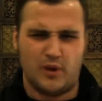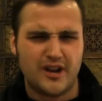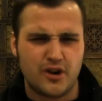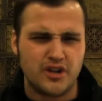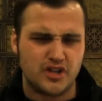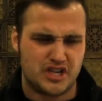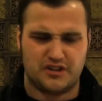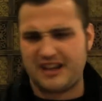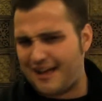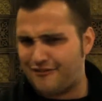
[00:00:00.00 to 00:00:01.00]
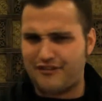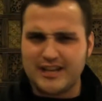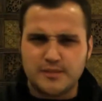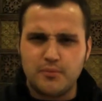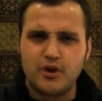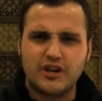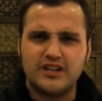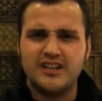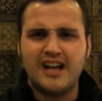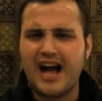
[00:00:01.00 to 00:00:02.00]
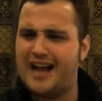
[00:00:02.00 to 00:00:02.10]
weird. She doesn't have Facebook.